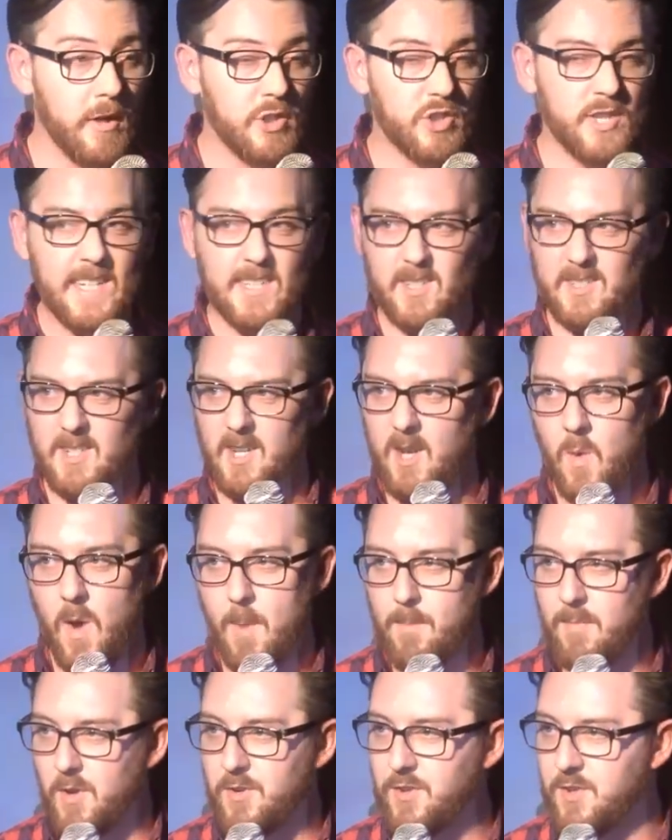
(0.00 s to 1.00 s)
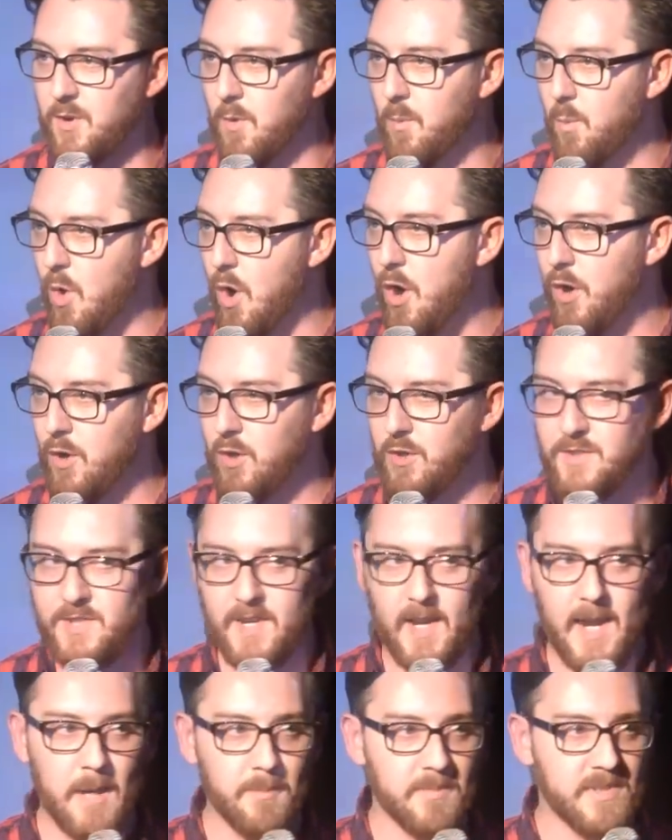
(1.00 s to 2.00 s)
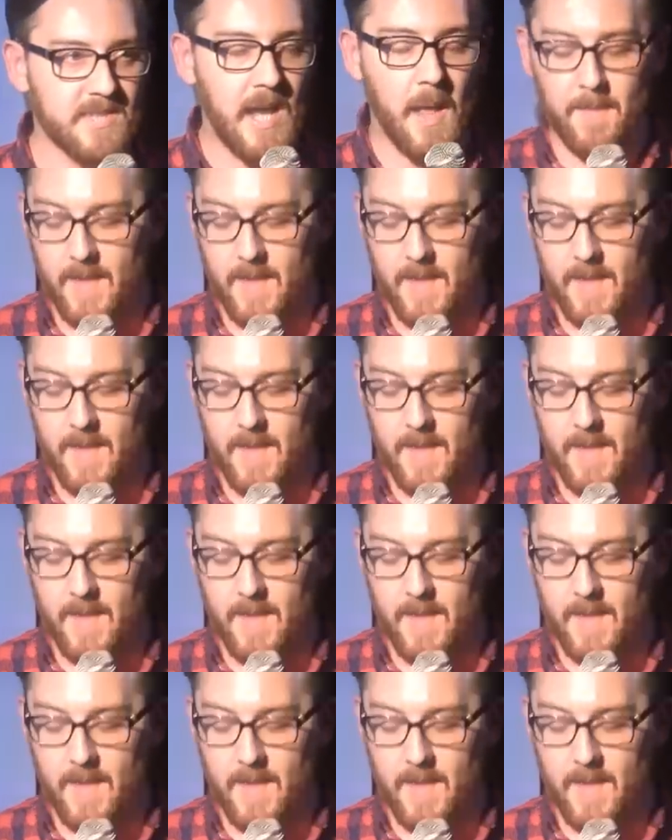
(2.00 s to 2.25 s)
She doesn't know I'm not doing work until I'm sat